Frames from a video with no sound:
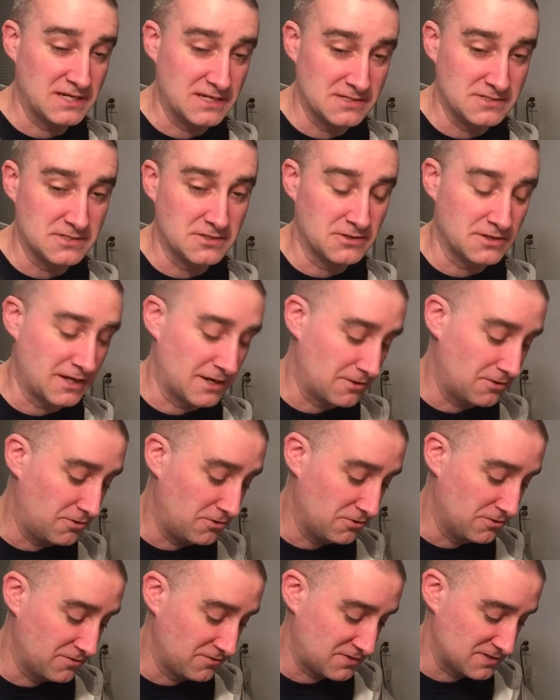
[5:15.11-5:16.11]
easier to get a
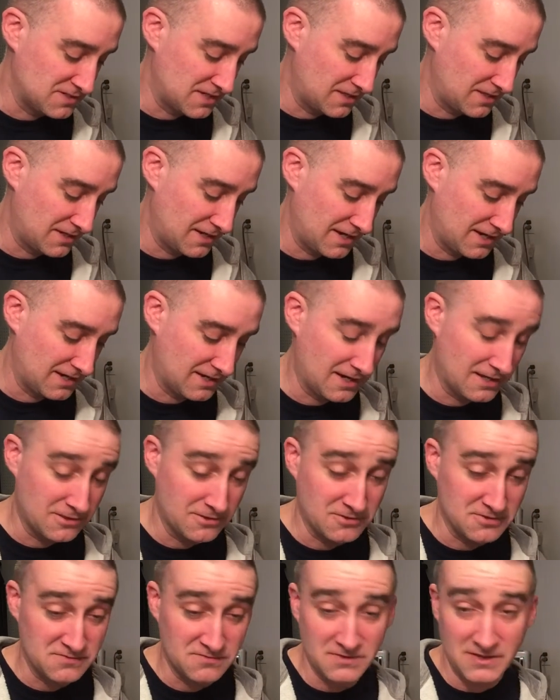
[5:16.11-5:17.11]
hold of because I think I can get
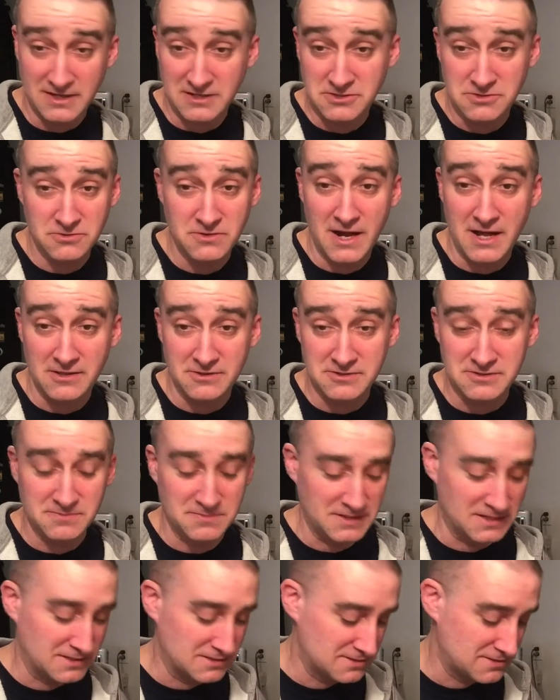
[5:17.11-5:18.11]
those for like $2 a
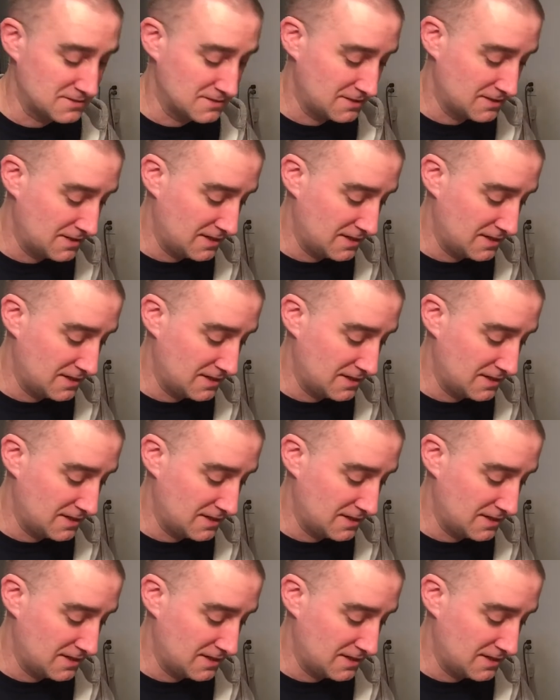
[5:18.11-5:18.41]
piece,